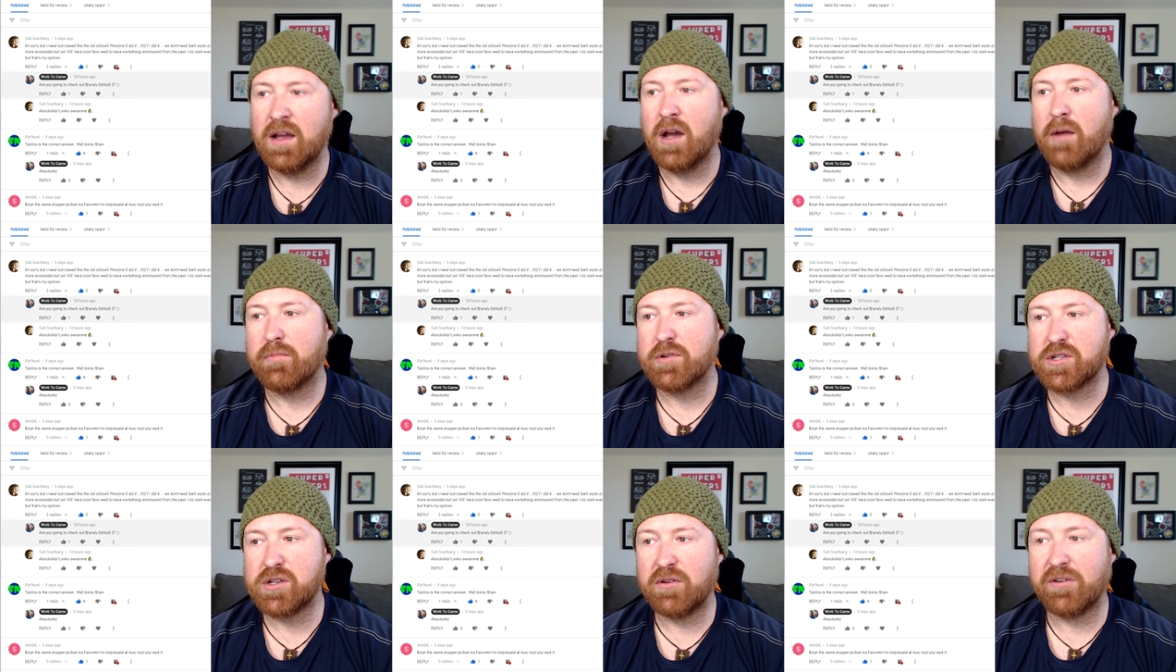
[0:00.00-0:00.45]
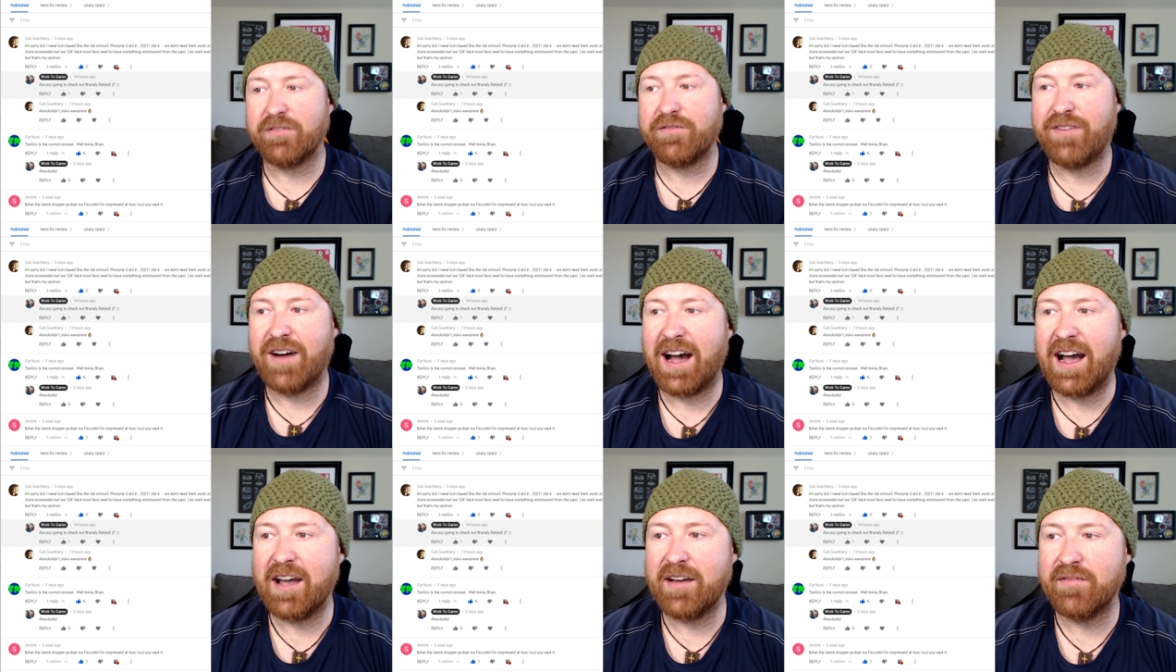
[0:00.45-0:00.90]
Persona
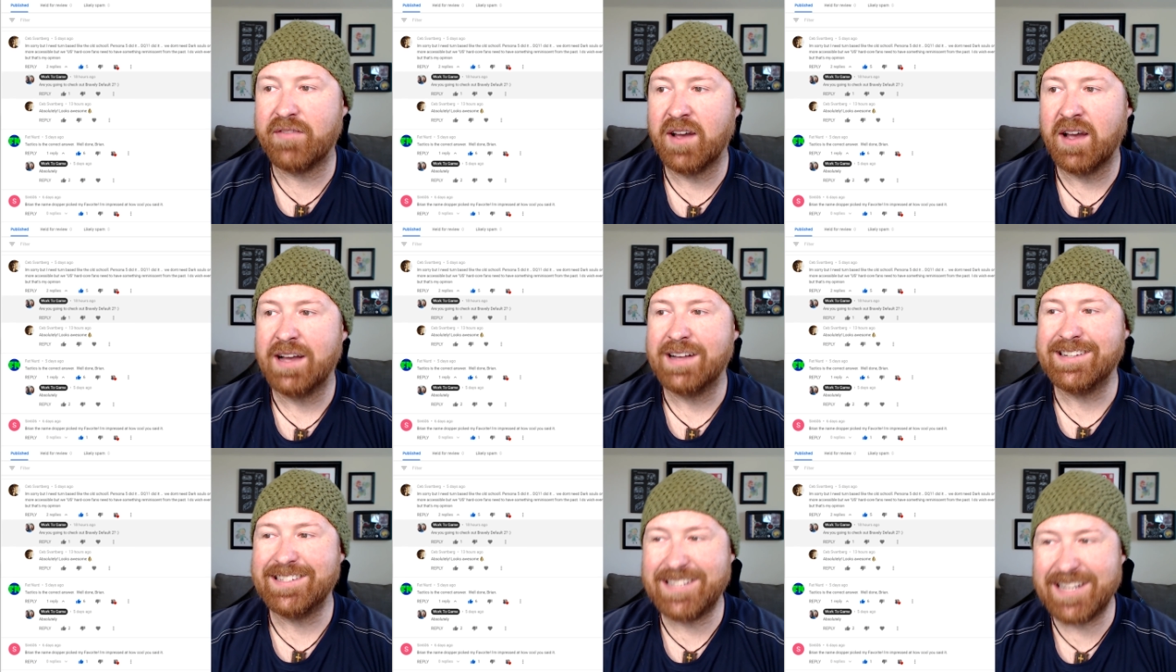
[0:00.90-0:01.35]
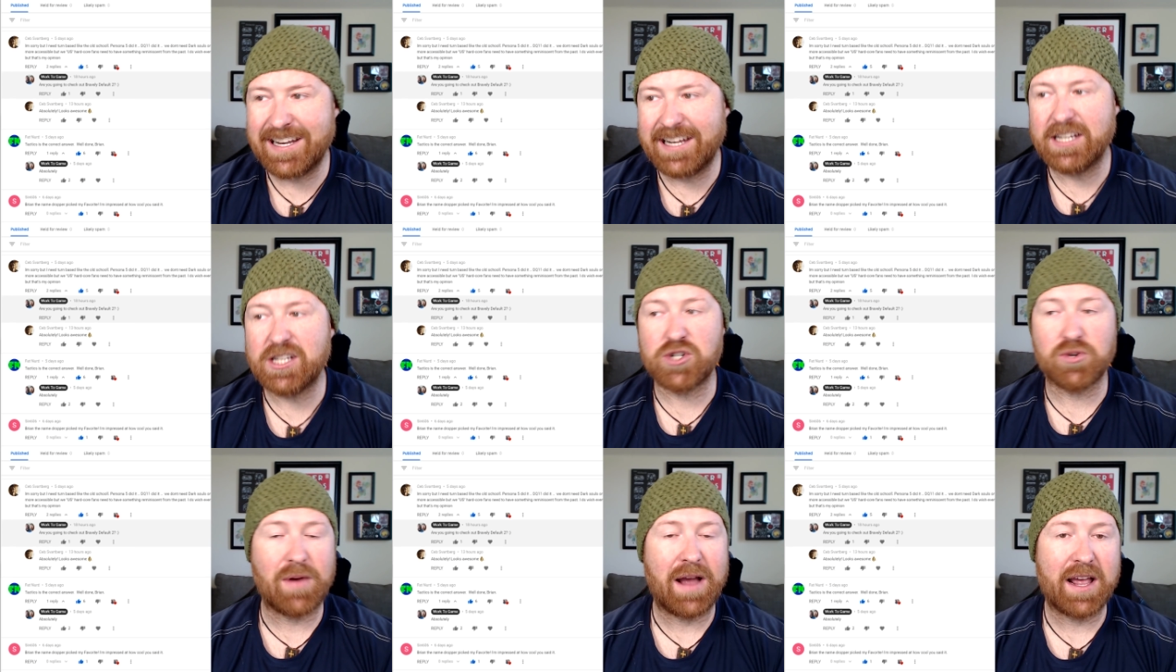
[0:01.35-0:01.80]
5 did
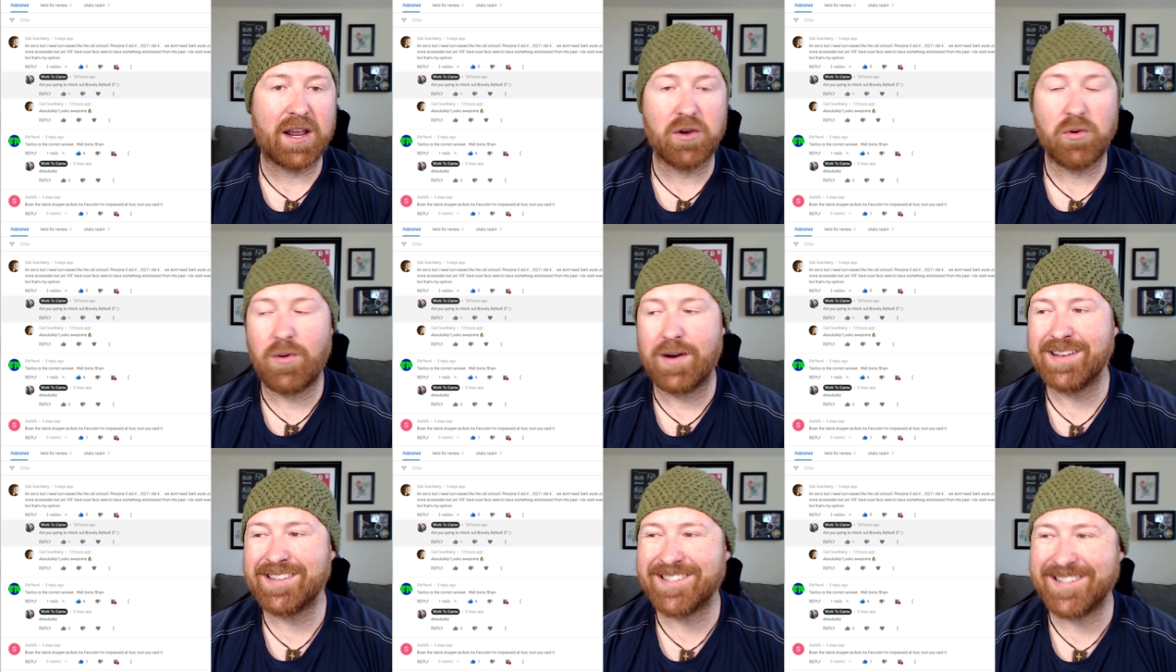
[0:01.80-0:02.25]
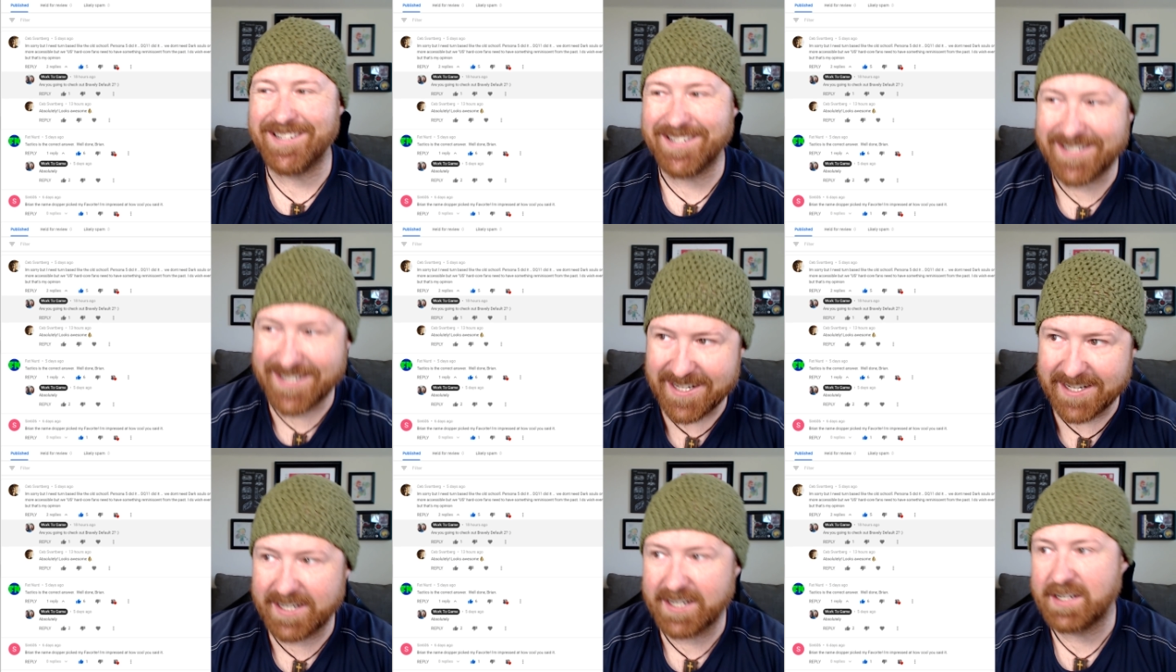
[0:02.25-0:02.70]
it, Dragon Quest
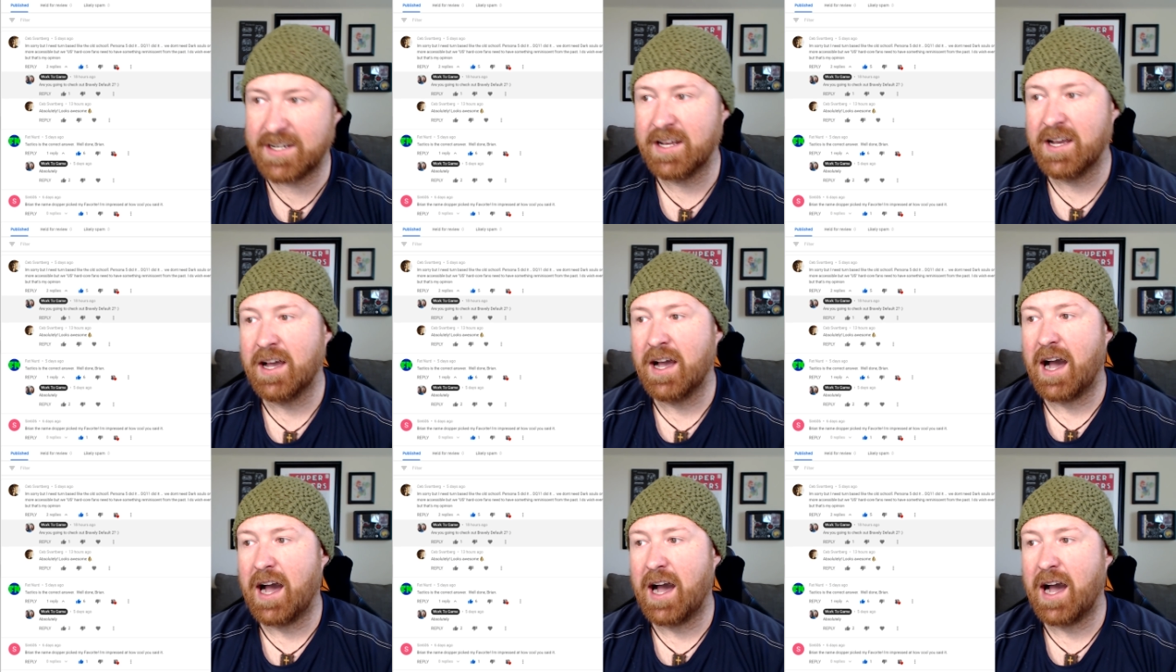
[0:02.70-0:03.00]
did it.